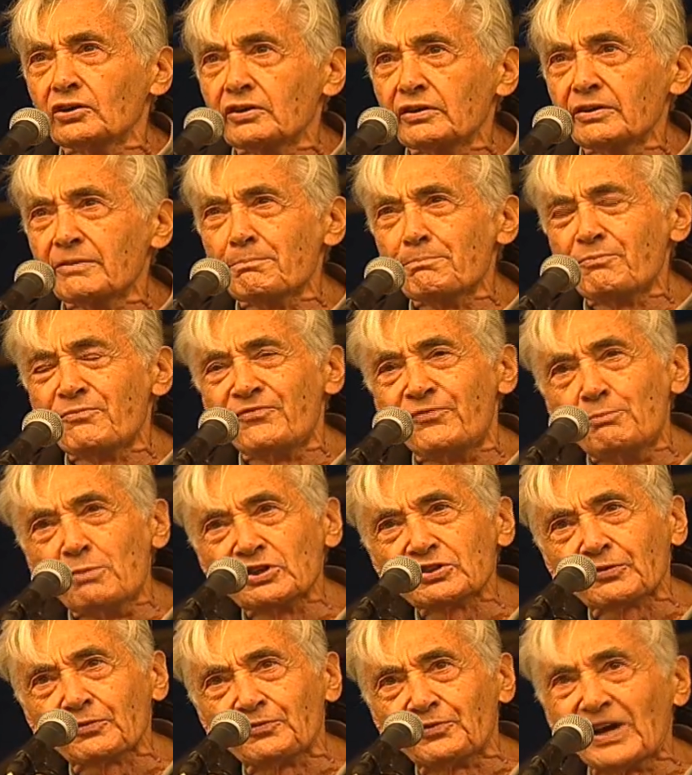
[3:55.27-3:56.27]
the
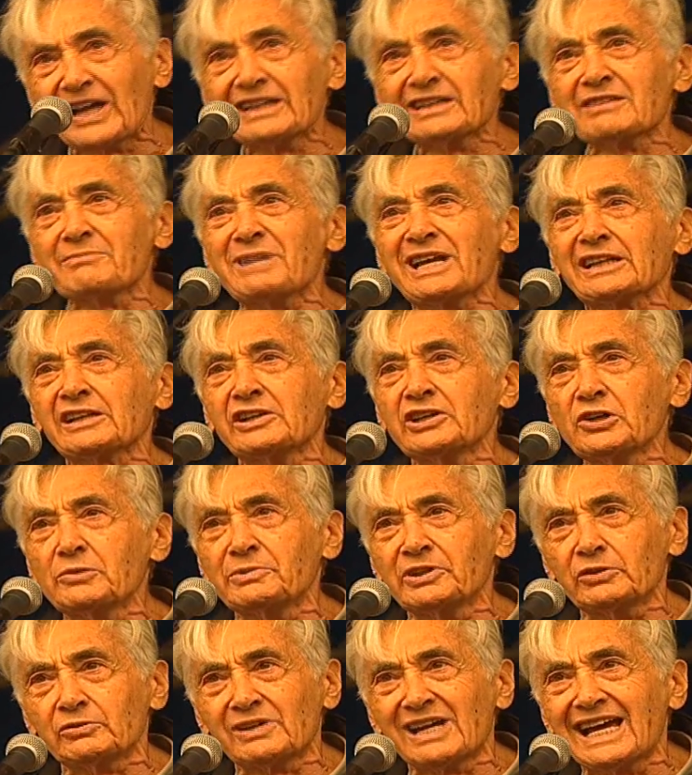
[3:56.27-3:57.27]
most fundamental
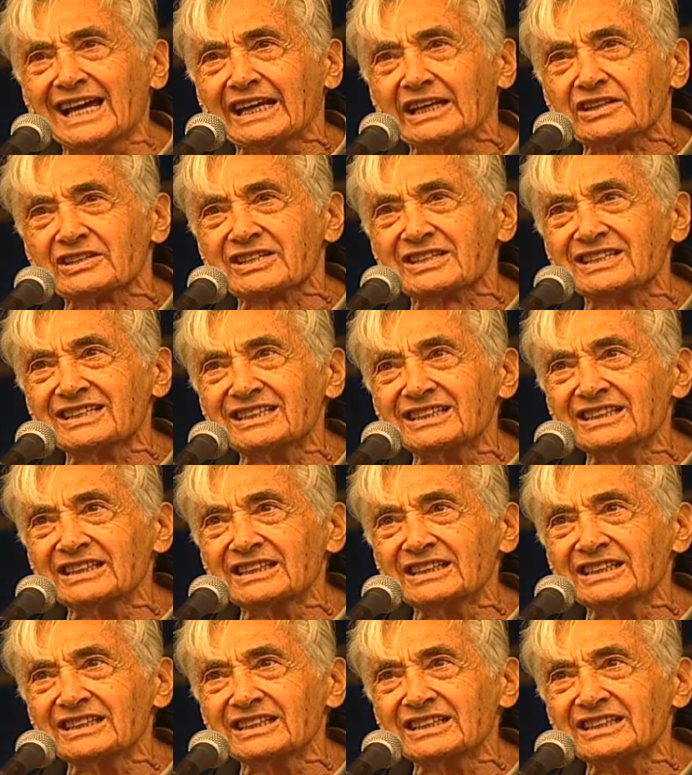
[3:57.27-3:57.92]
human rights.